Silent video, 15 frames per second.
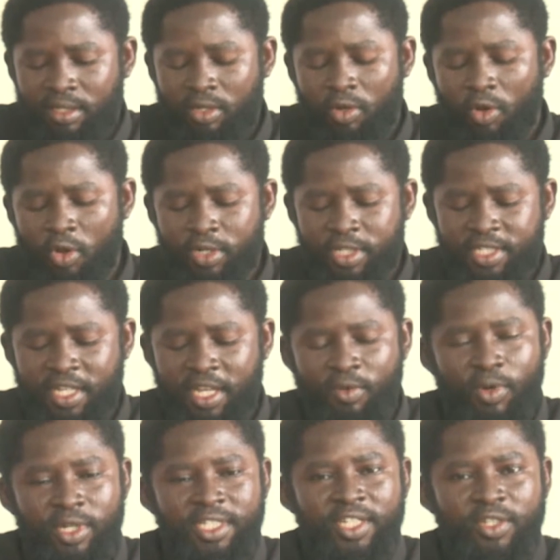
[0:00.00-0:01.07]
glory. Say,
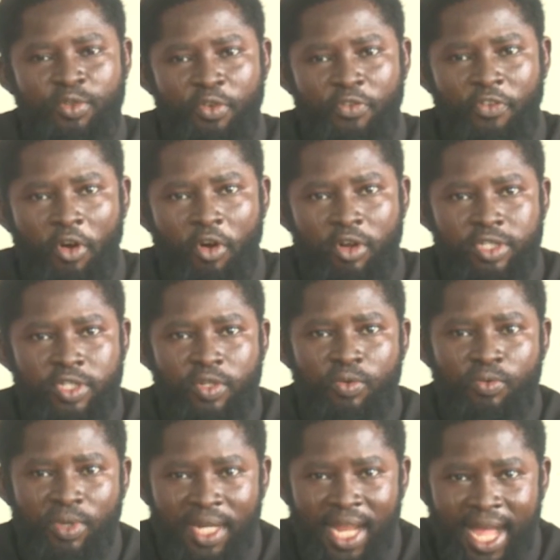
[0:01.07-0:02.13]
what he do for us,
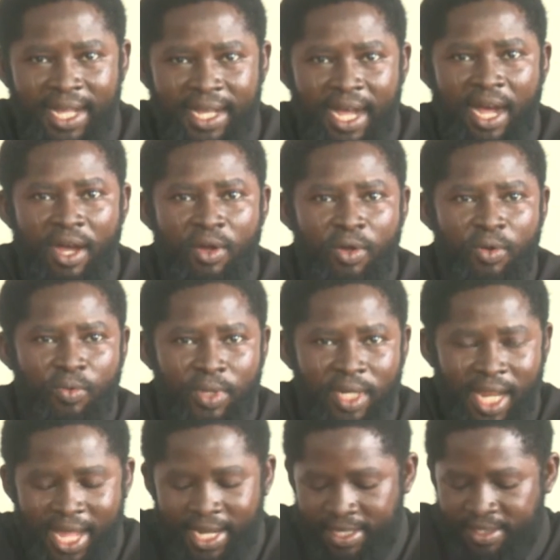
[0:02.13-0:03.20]
we like him, we
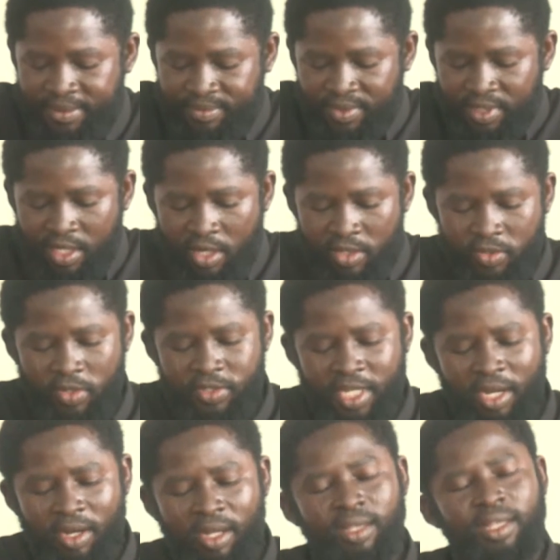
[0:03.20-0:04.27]
like him. So
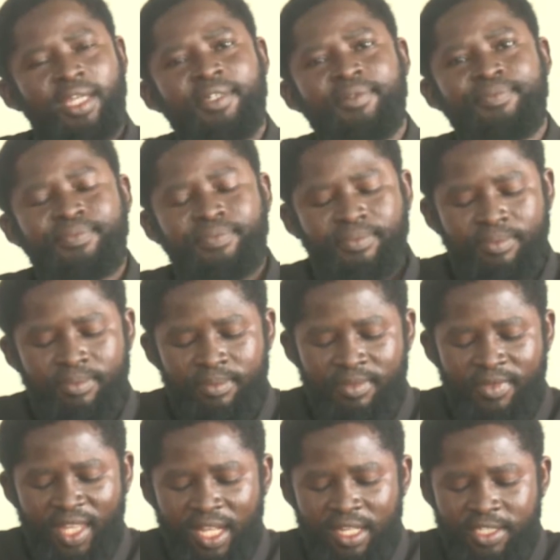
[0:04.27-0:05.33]
second thing,
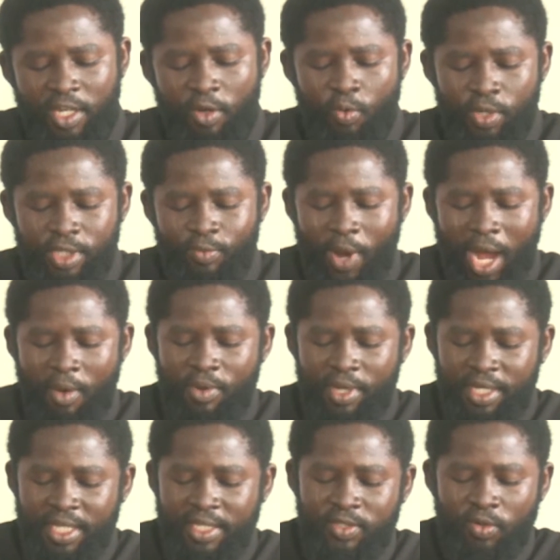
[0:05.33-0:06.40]
he said, why we
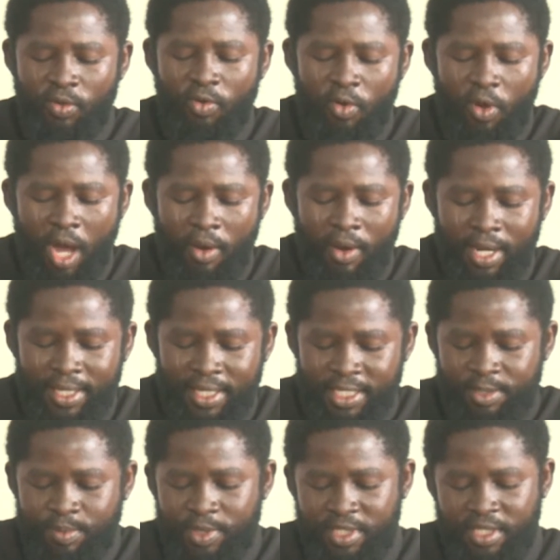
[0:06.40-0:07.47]
need to lower our
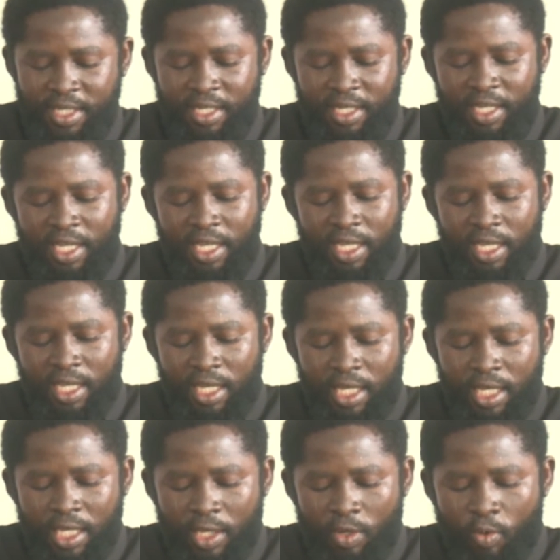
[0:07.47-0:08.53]
gaze, we say,
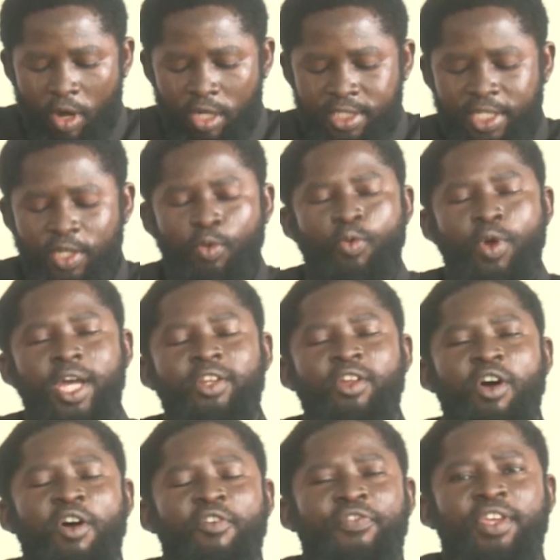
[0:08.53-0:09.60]
it weighed
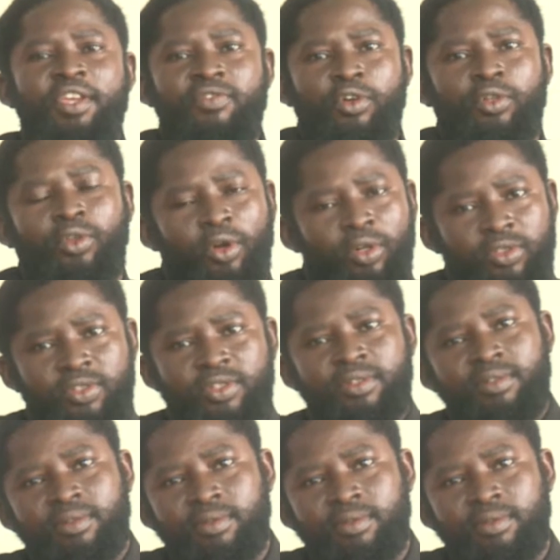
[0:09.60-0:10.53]
off evil thoughts.